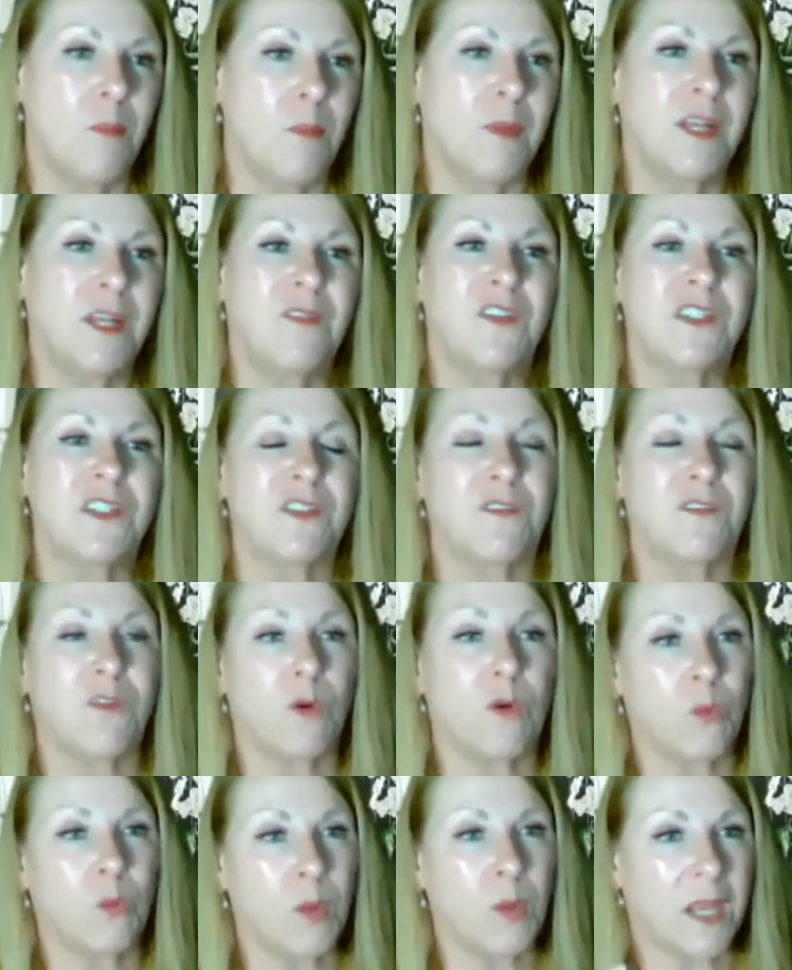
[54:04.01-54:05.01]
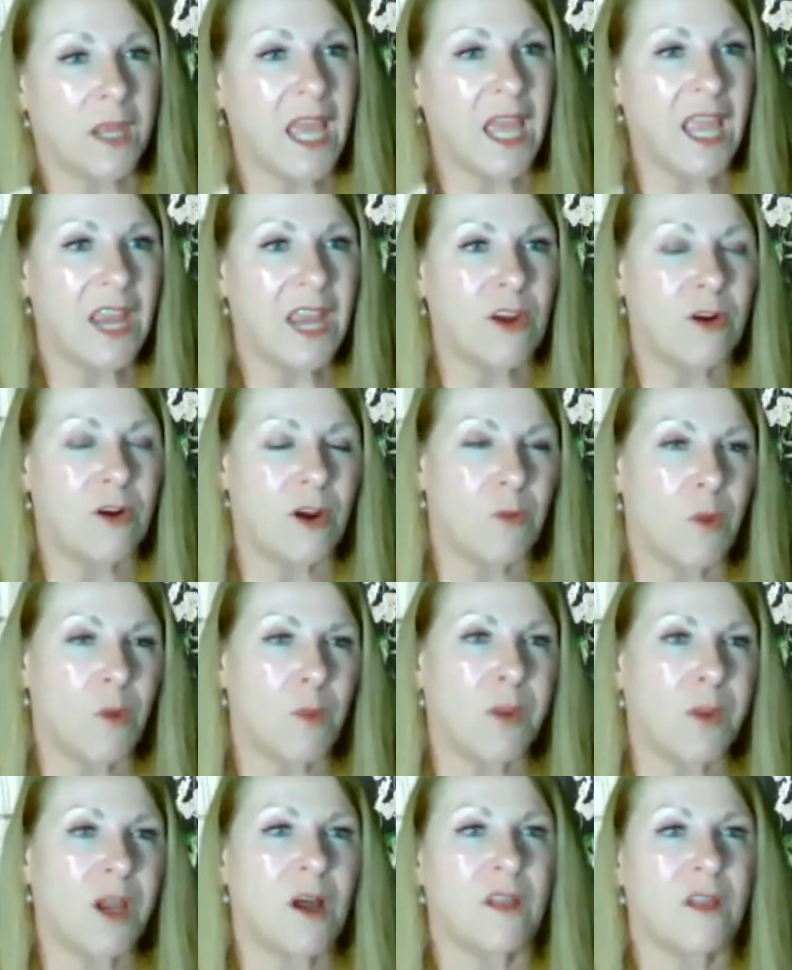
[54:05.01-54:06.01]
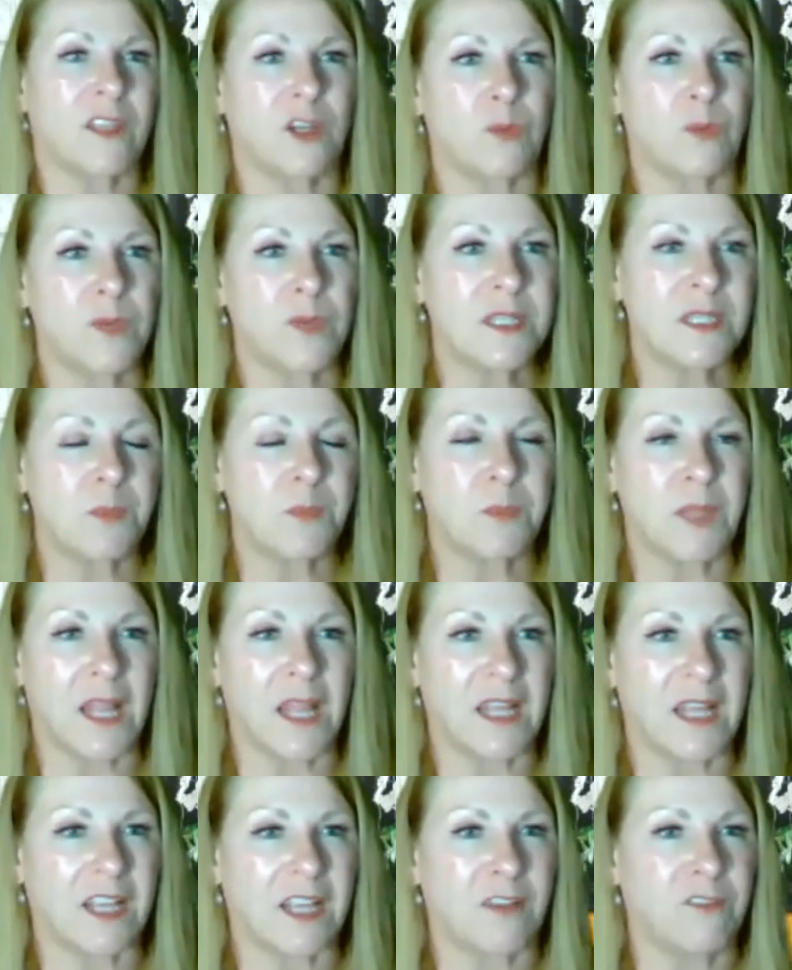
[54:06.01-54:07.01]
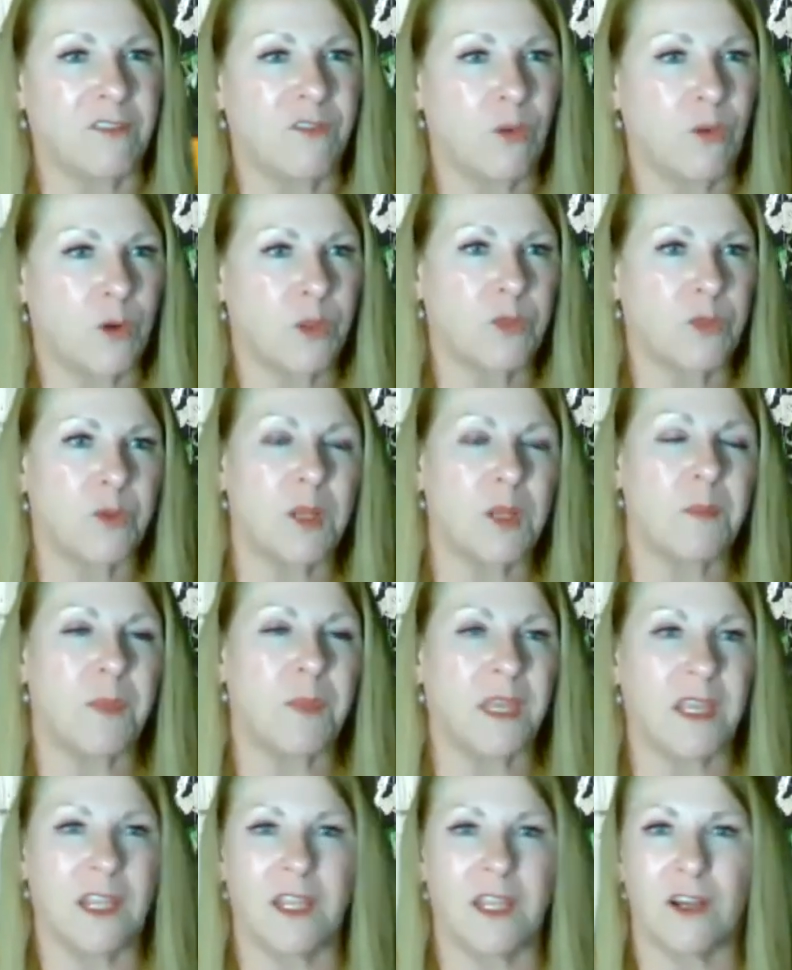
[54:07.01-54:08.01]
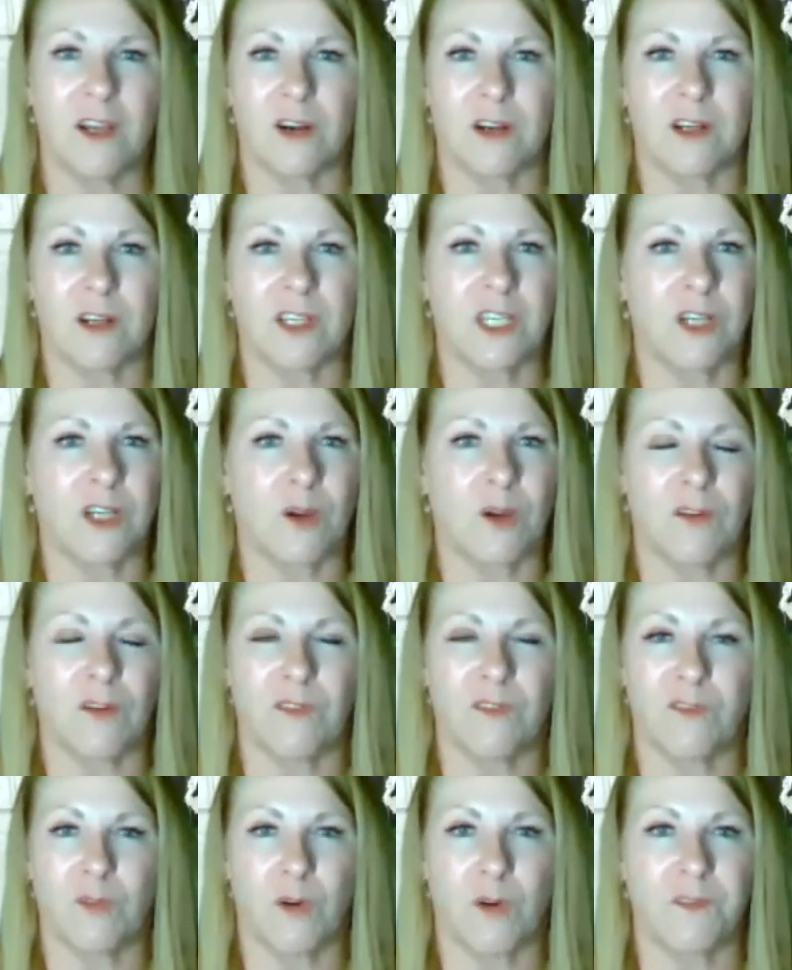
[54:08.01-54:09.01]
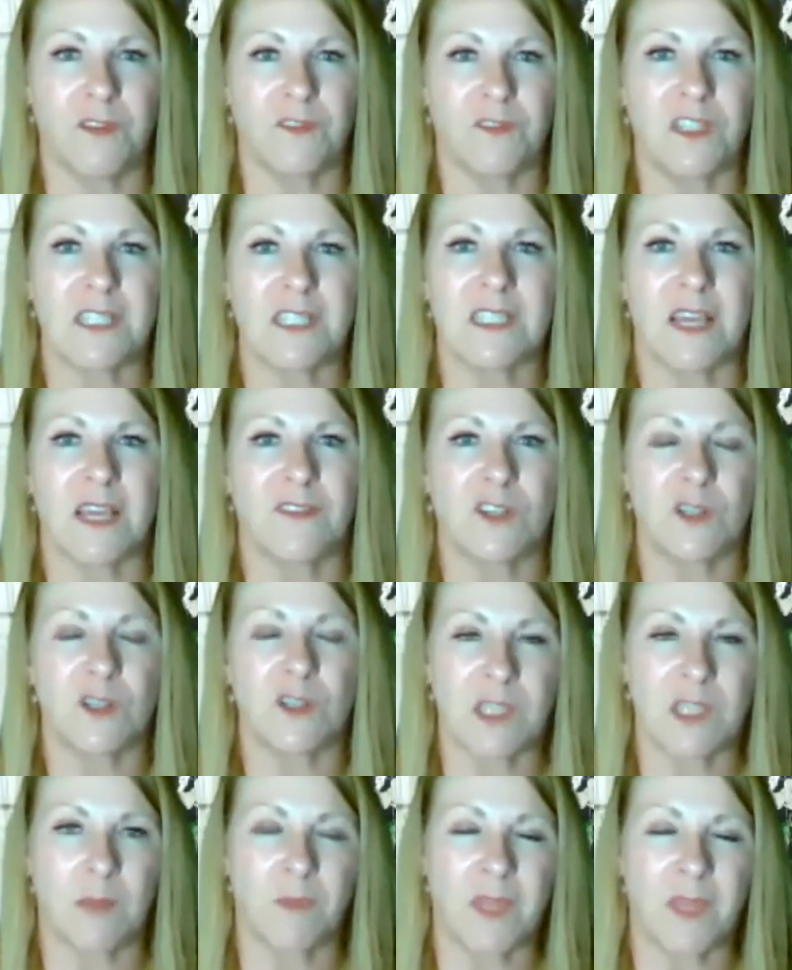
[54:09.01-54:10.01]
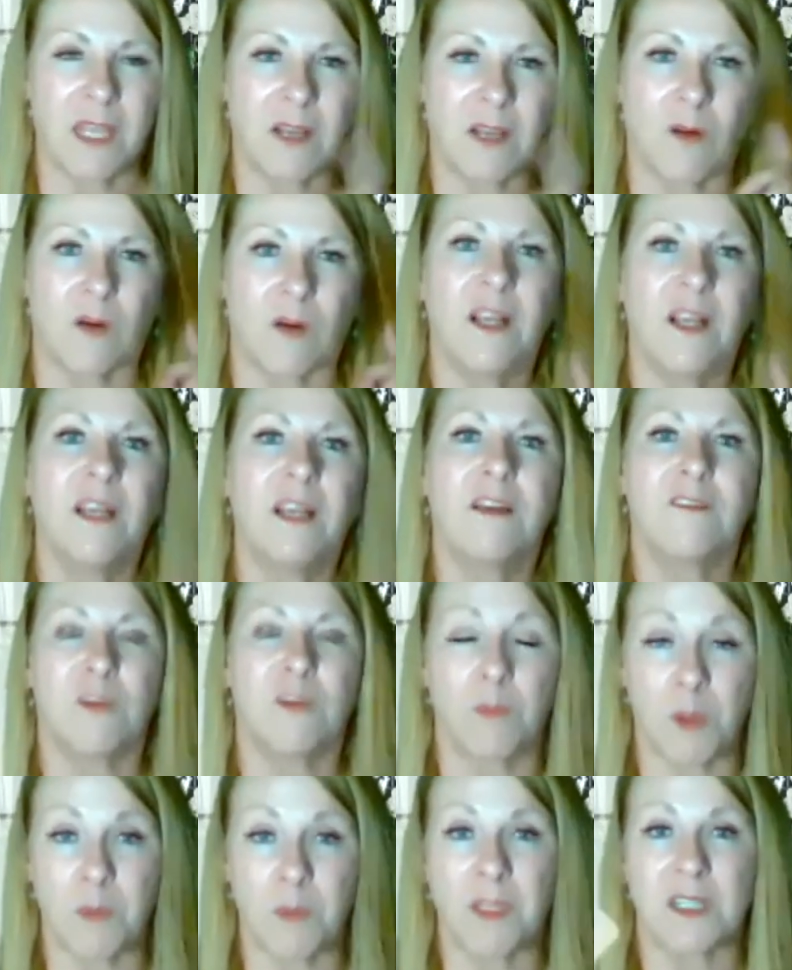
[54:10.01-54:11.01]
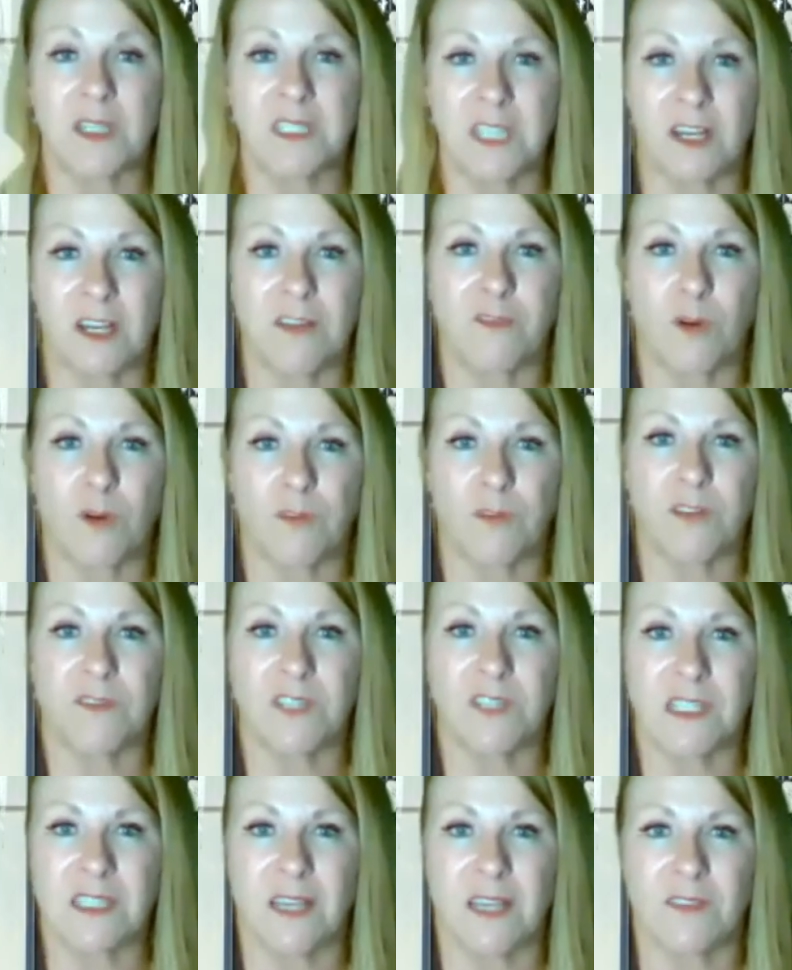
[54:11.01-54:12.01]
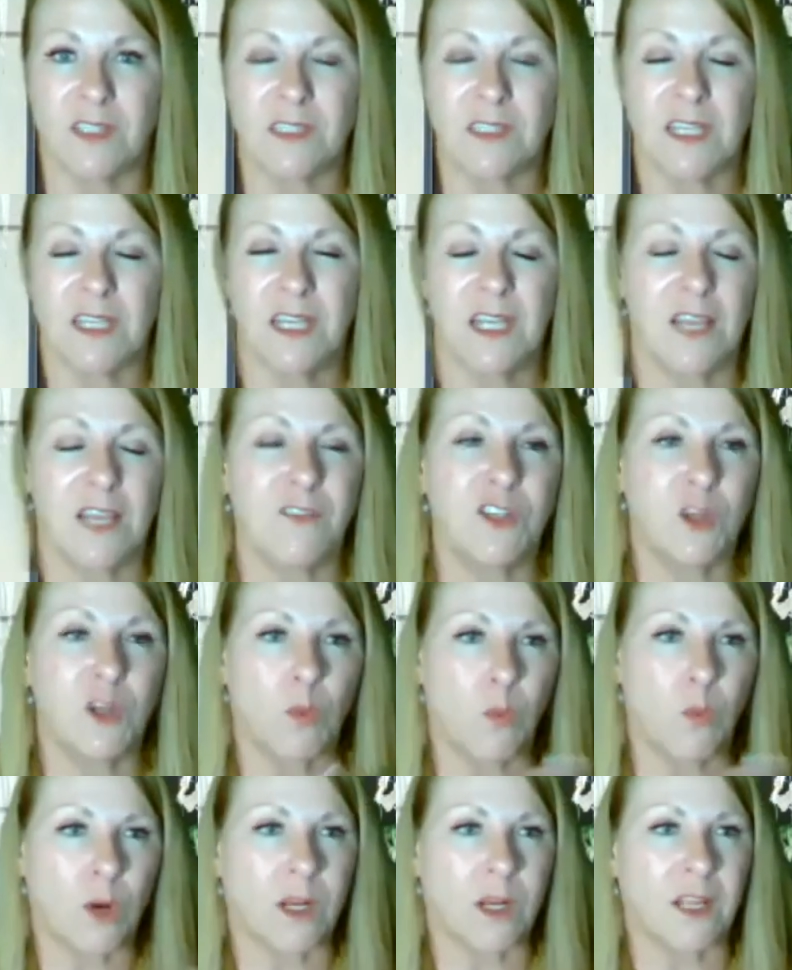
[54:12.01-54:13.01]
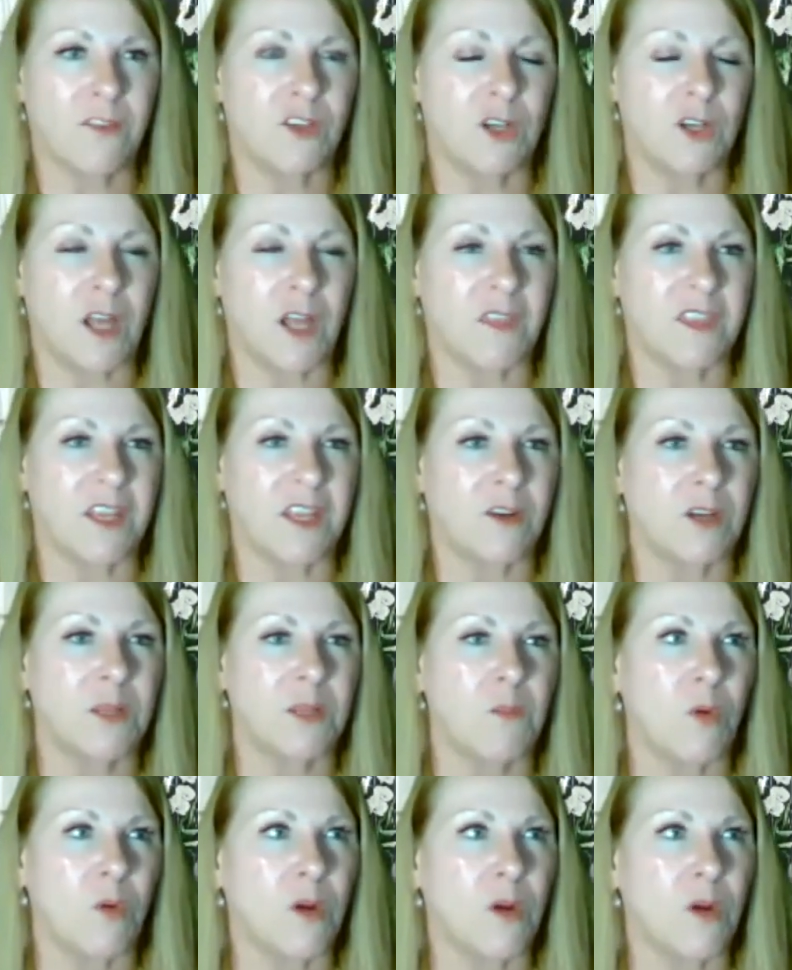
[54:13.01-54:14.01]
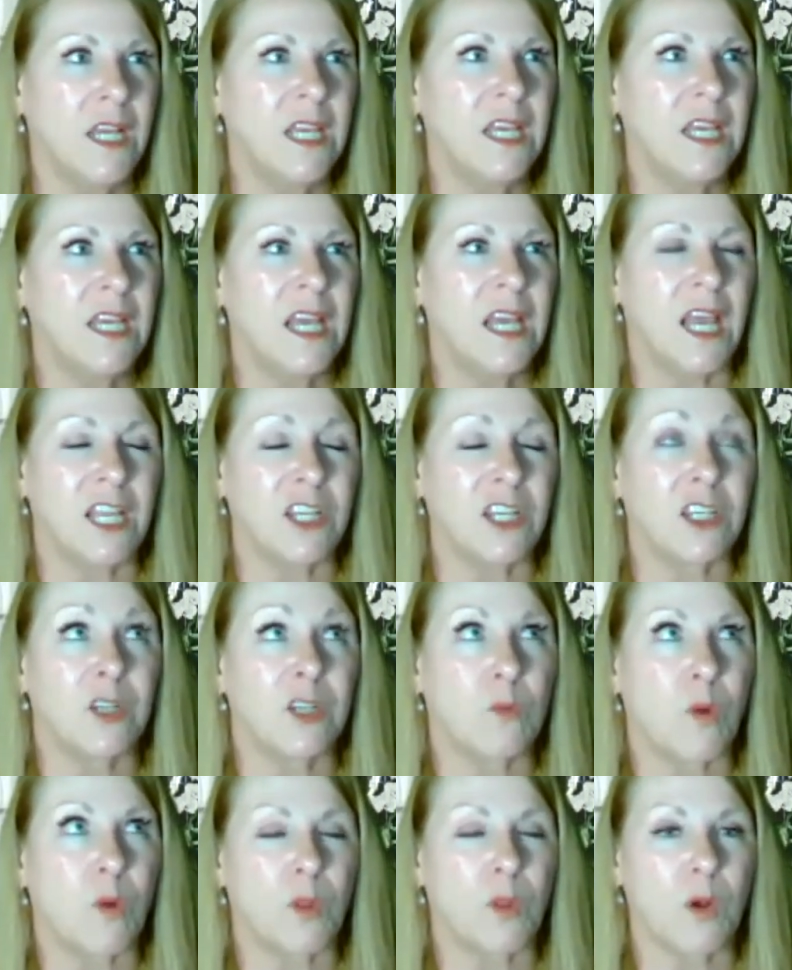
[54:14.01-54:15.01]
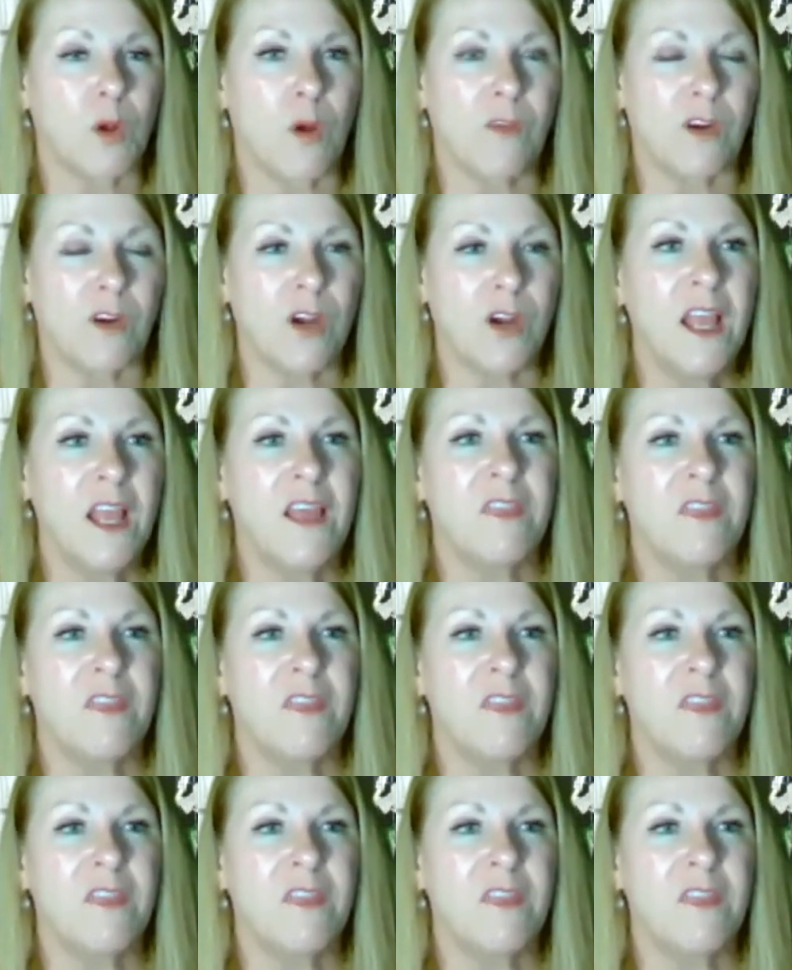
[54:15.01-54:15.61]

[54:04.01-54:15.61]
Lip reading: But if it's a 401k or what we call an ERISA plan, like a 403b or 457 or something, or from the military 457s, if you don't work, if you're not there anymore and you're going to roll it over,